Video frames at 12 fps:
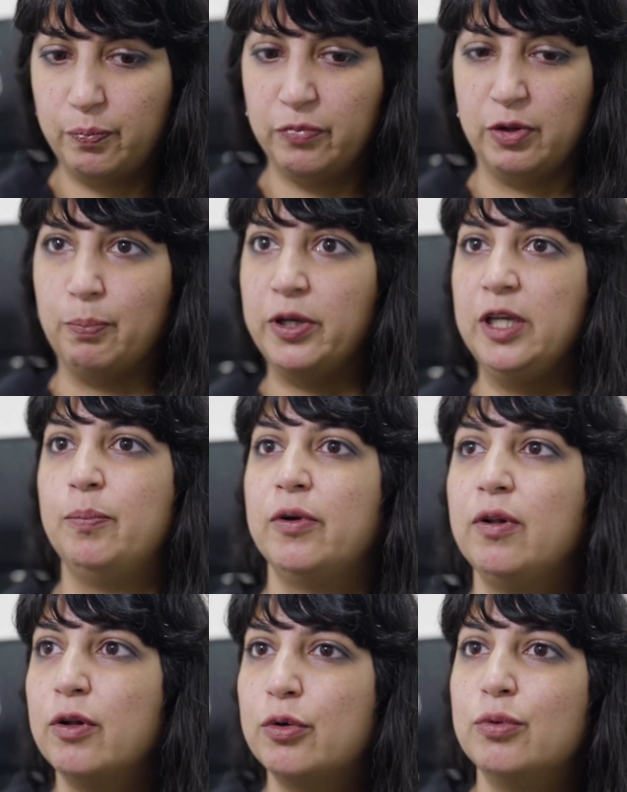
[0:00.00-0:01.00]
the
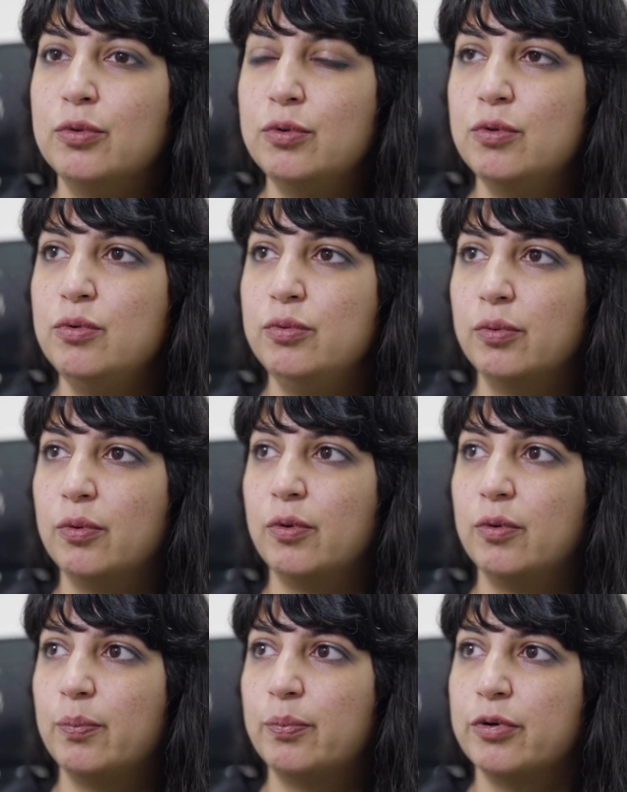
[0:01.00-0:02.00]
people who
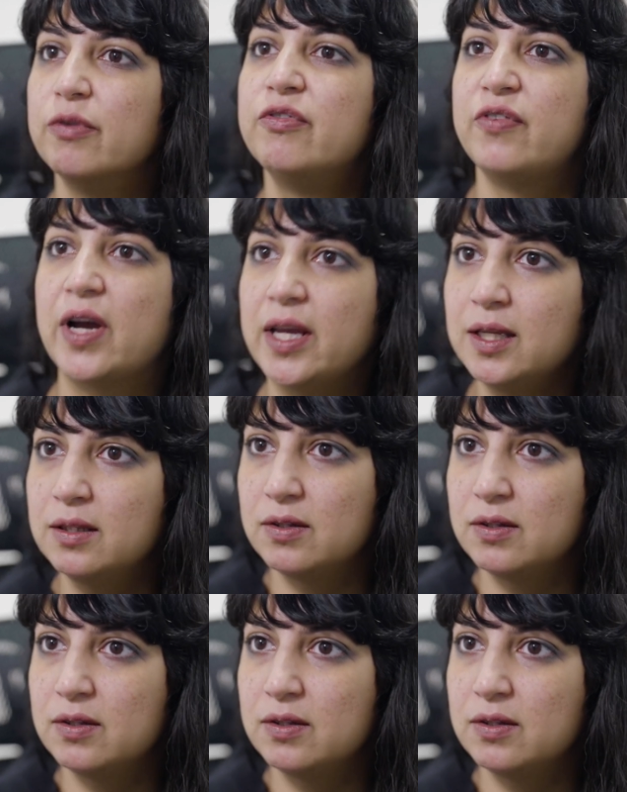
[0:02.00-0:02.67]
provide